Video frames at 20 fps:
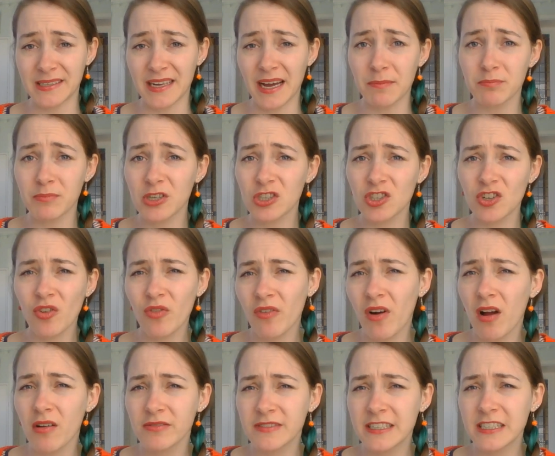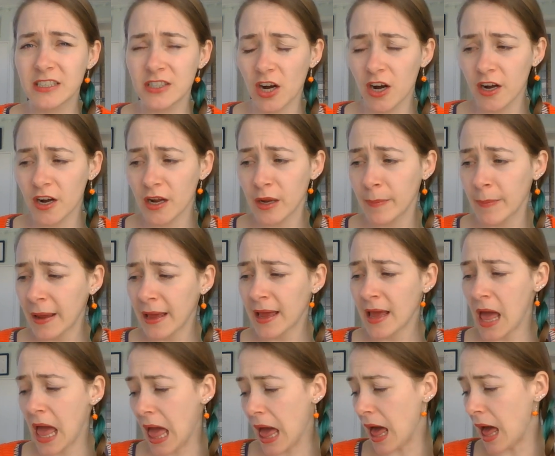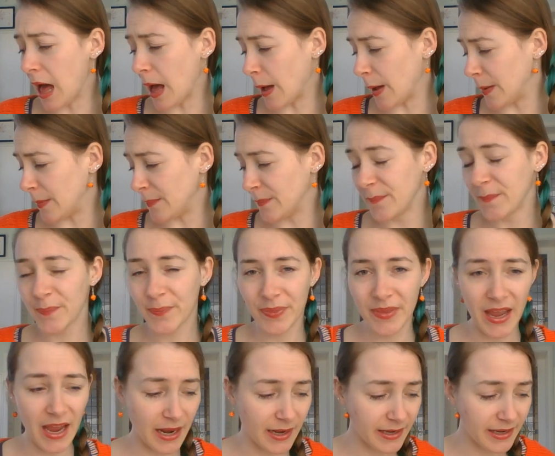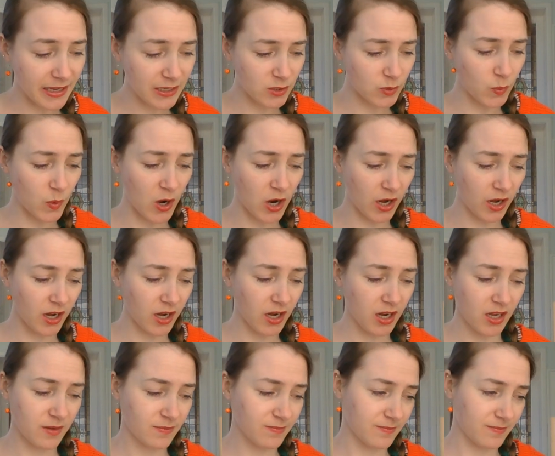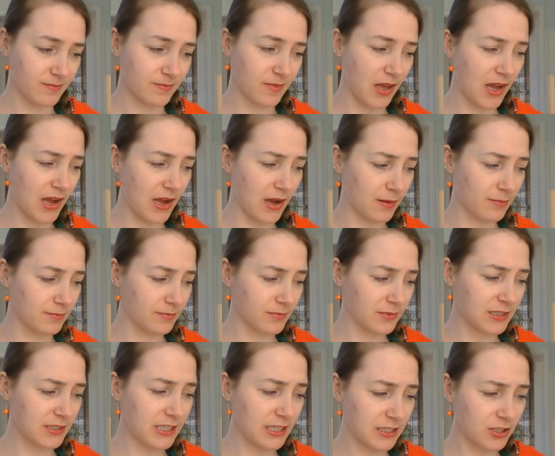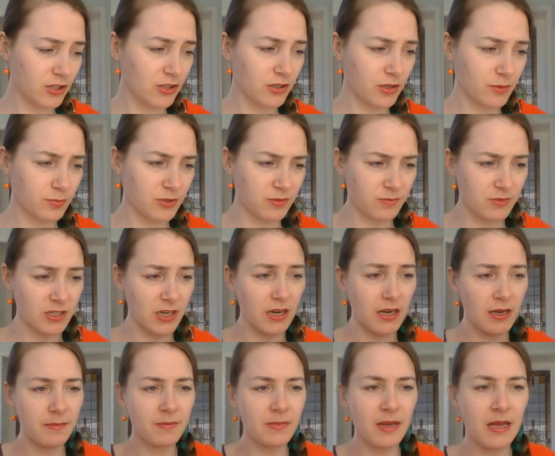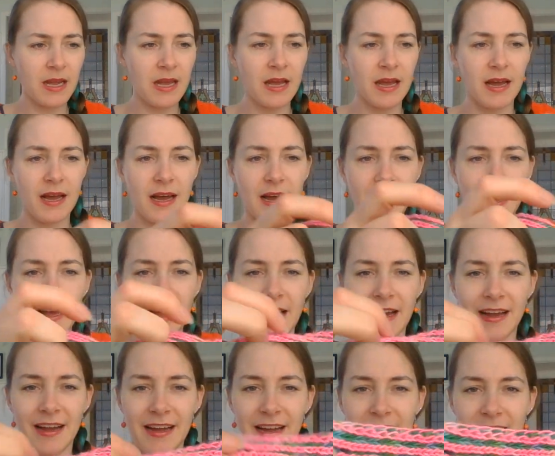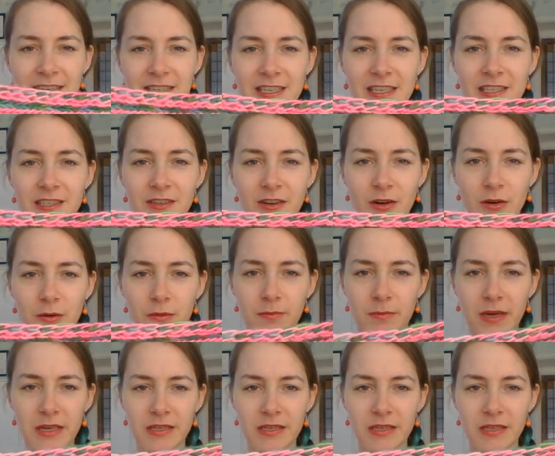that much crafty time. And this one did took up some time. And these are my